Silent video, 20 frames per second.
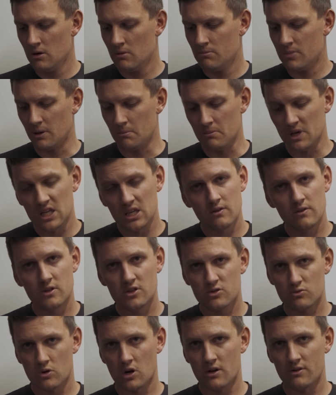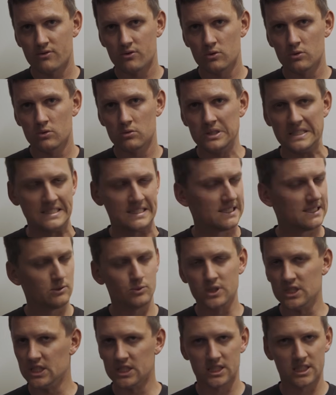But me and this rifle,
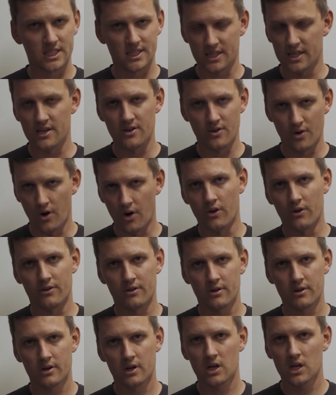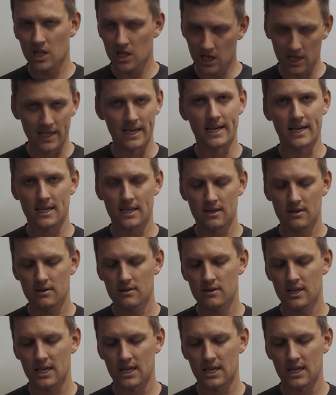we just did not click,